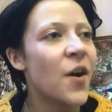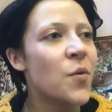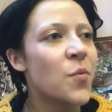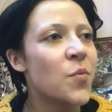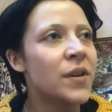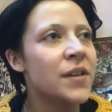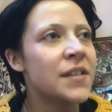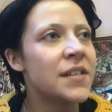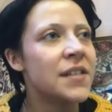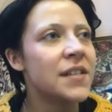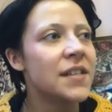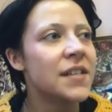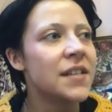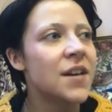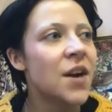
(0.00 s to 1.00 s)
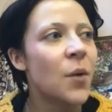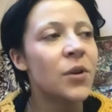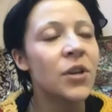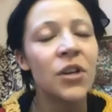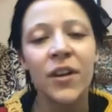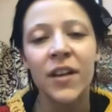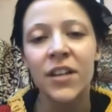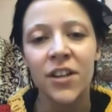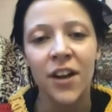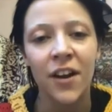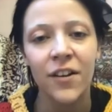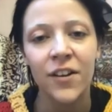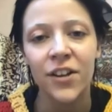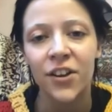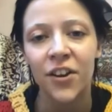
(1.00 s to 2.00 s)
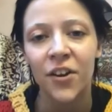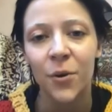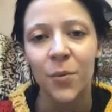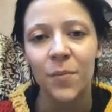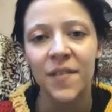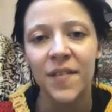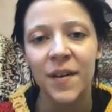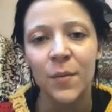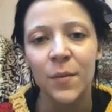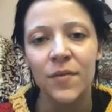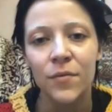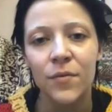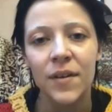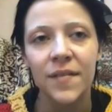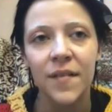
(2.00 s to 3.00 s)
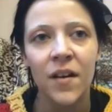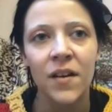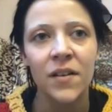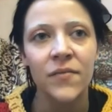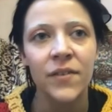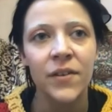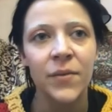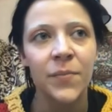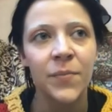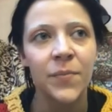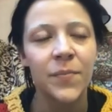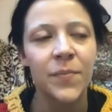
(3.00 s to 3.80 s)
would look in charity shops, and it was always kind of a